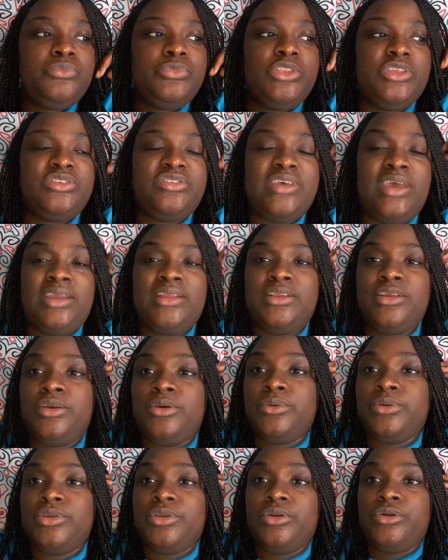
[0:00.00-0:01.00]
decided to
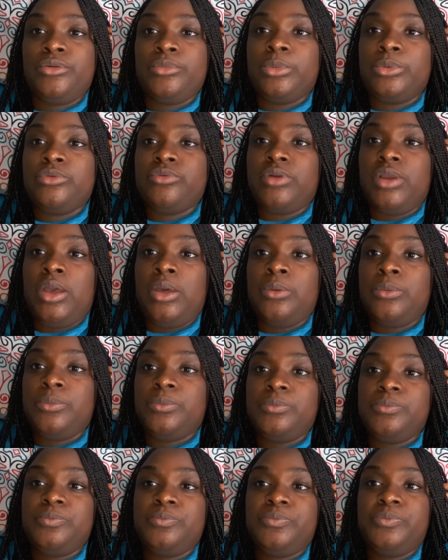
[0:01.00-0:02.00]
go an herbal route
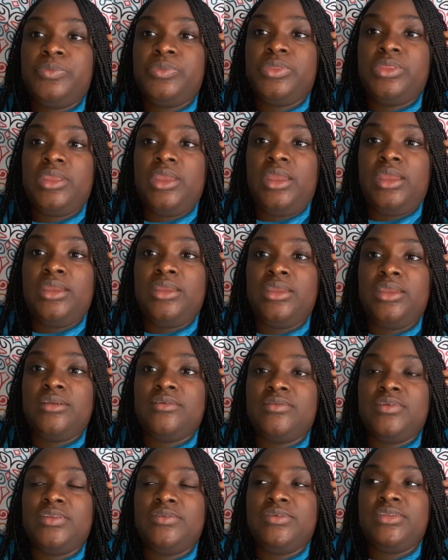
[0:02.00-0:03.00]
and
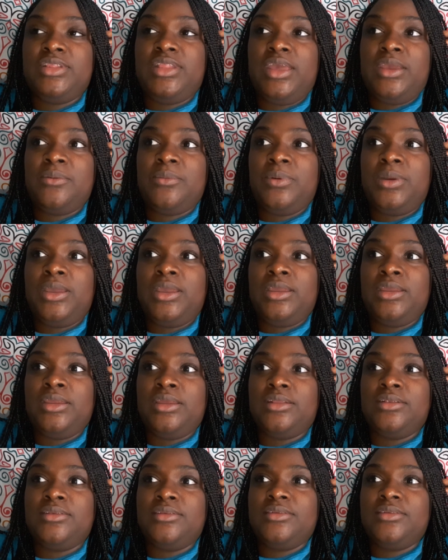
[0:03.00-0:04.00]
get rid of it that way,
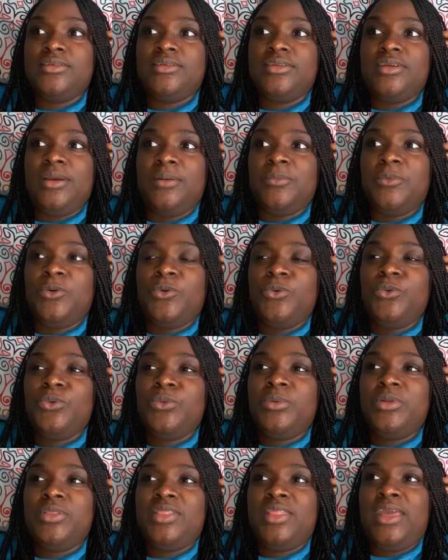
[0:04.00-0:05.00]
and I'm
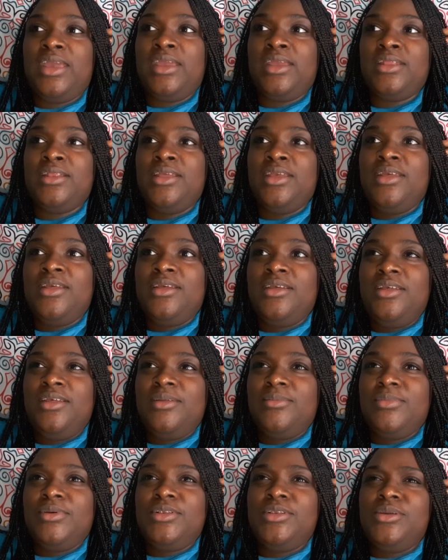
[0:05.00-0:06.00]
cool with that.
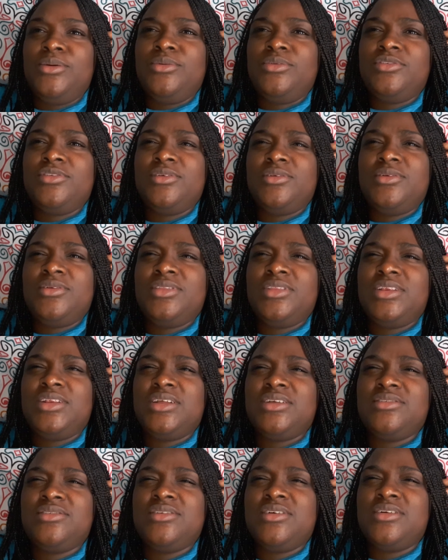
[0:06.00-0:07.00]
But no sooner than
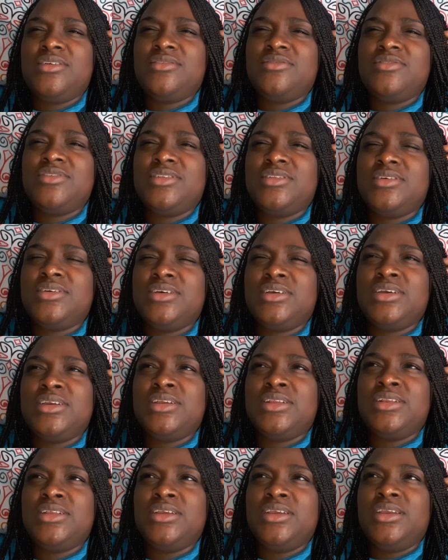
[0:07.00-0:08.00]
I started feeling
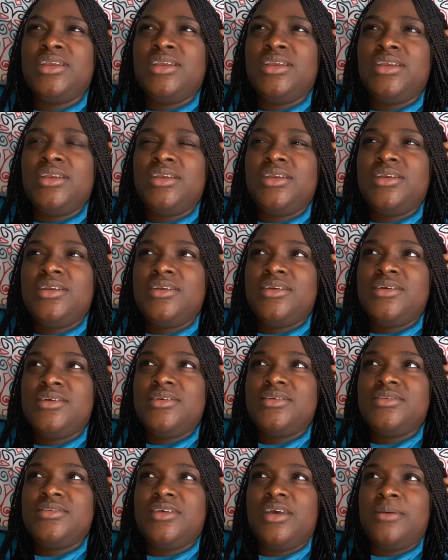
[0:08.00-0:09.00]
good,
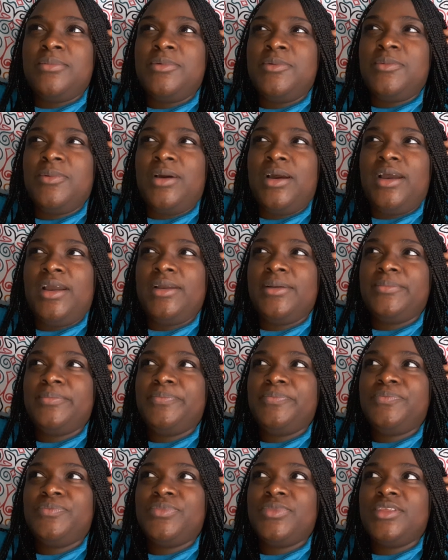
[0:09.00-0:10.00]
tell me why.
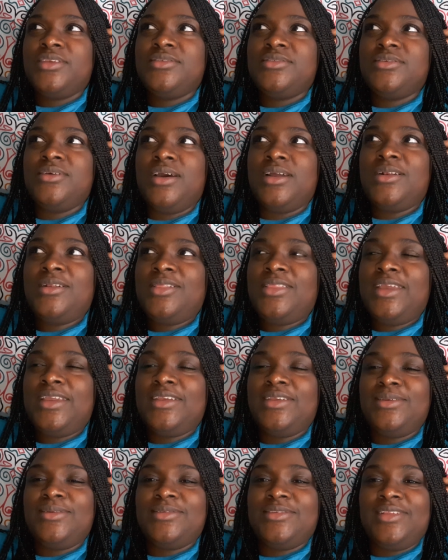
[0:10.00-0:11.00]
So I don't
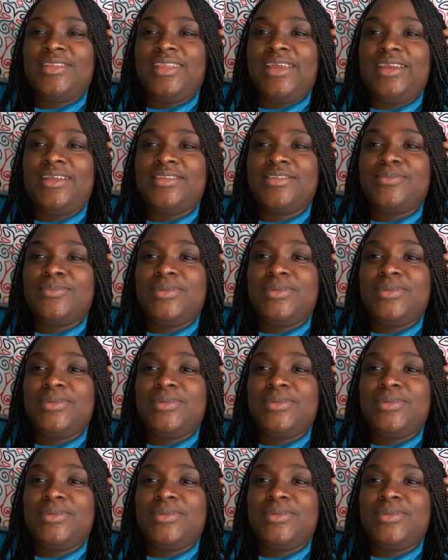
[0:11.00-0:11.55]
like using lights